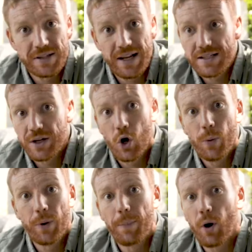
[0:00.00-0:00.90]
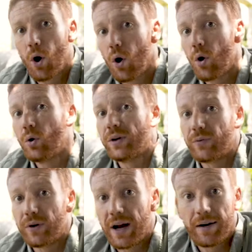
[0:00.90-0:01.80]
and that's going to open up a whole
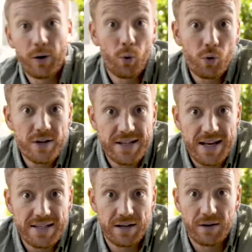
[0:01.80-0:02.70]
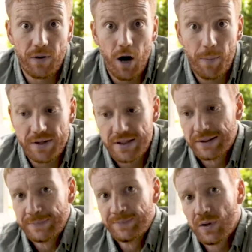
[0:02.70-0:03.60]
different area or a desert environment.
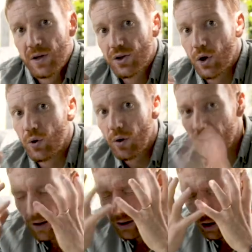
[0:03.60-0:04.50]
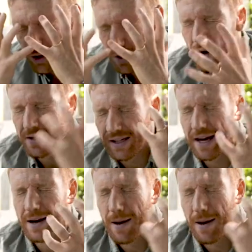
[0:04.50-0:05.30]
So close your eyes again,